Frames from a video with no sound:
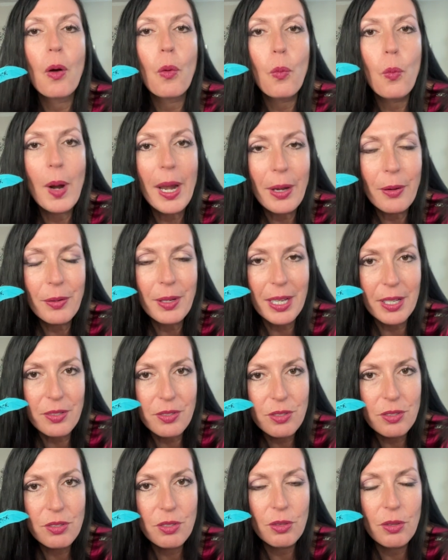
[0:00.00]

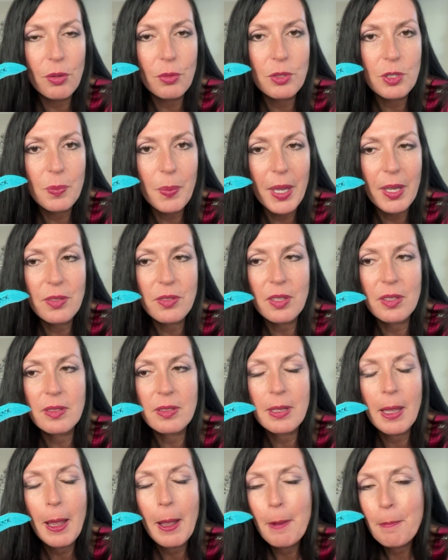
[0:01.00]
awareness to those
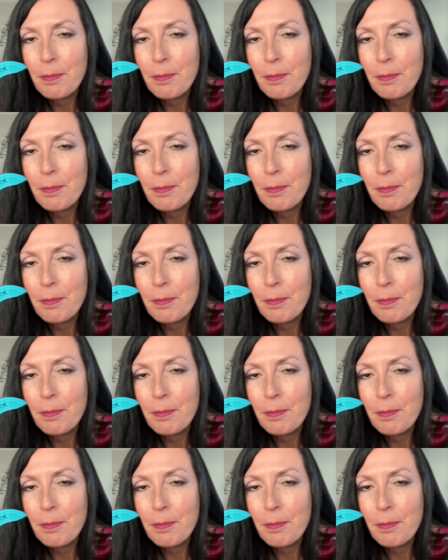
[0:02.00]
spaces.